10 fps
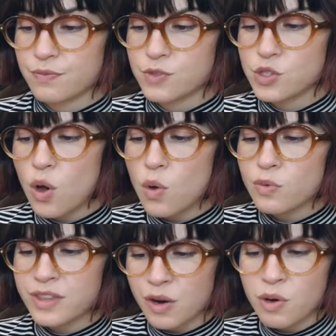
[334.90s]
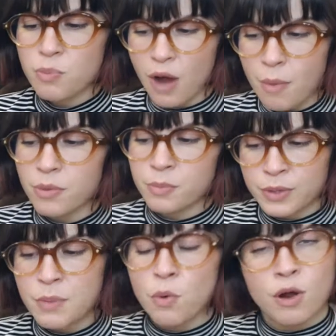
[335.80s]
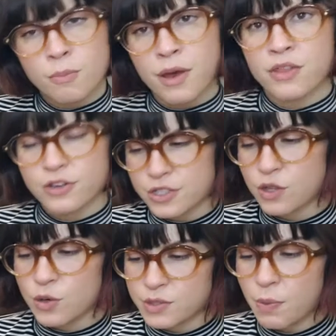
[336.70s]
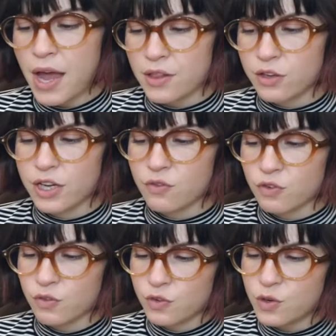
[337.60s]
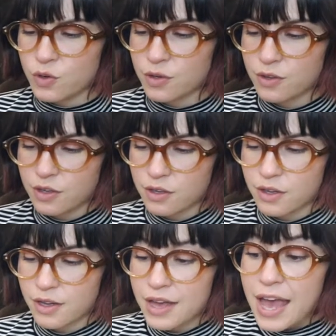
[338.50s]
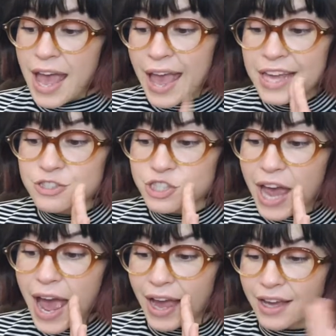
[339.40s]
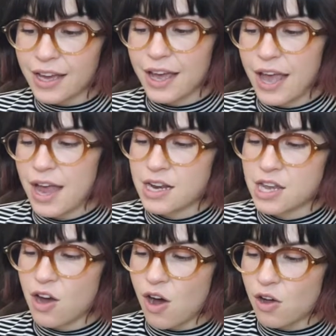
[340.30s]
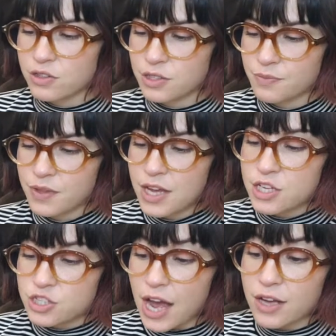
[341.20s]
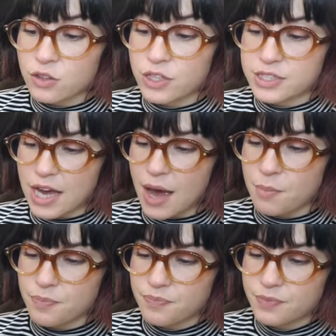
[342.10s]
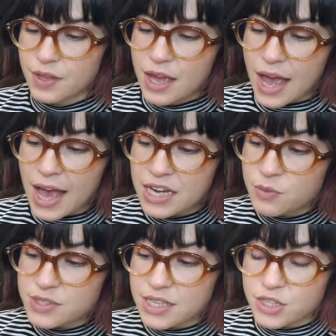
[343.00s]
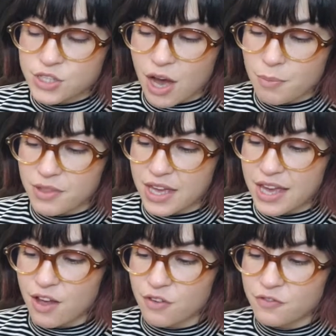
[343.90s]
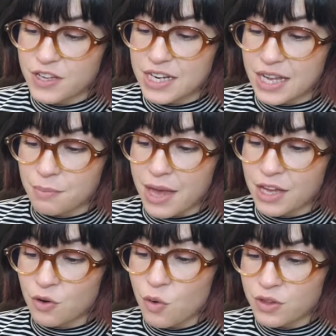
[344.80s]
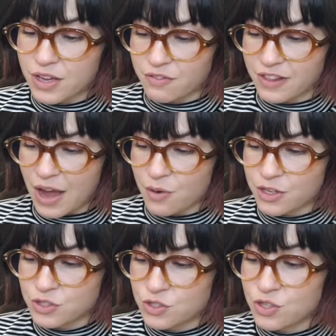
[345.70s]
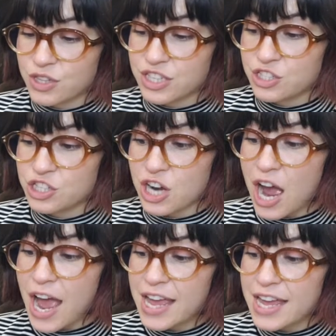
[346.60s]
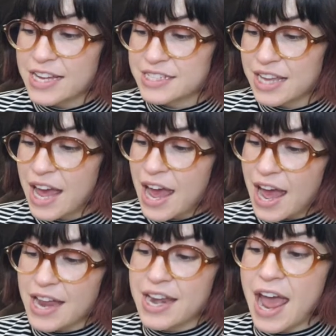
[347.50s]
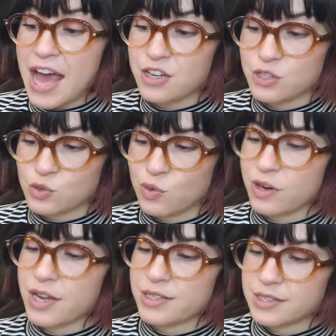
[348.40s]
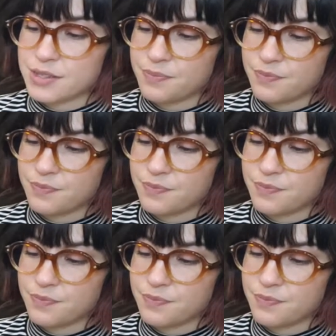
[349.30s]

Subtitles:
So there were probably more mothers close by looking for food. "Hey, Jack!" Annie called. Jack looked up. Annie was at the top of the hill feeding magnolia flowers to the giant Anatosaurus.